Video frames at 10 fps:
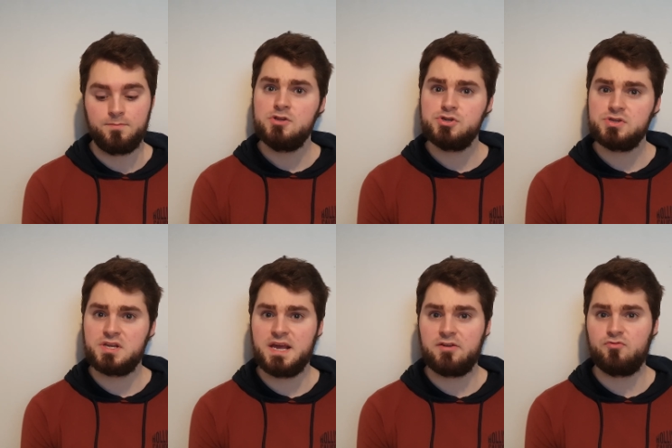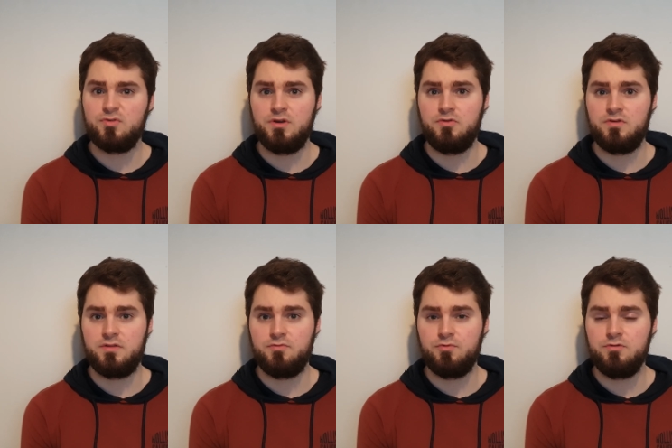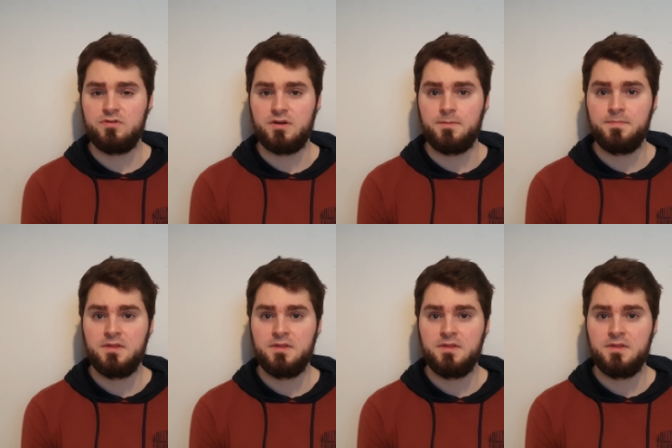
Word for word: Just an extra note on the router.